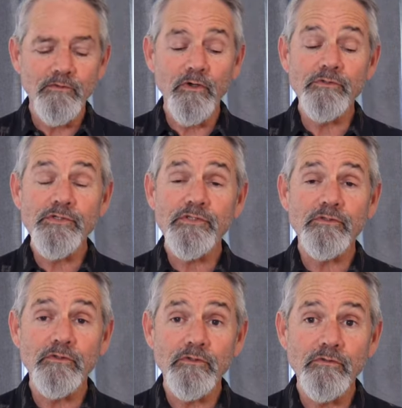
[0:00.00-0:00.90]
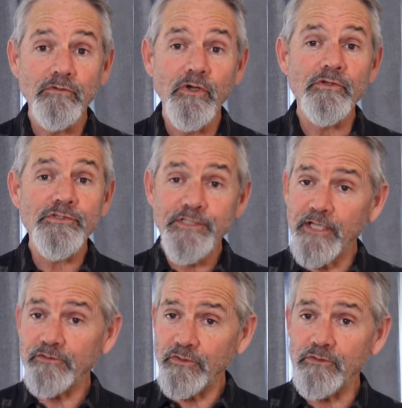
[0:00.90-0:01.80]
Those, those
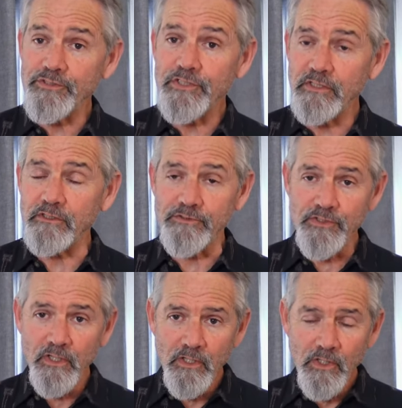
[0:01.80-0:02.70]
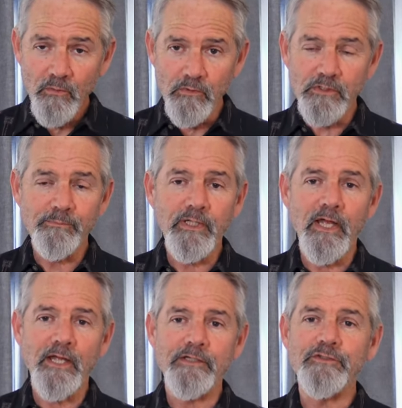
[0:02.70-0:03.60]
technical skills will
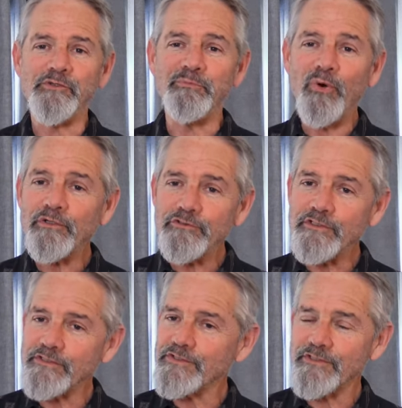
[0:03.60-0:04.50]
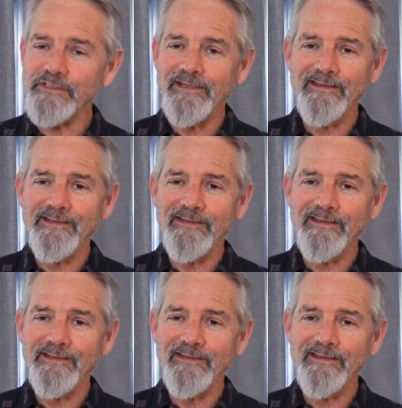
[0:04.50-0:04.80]
apply to portraits,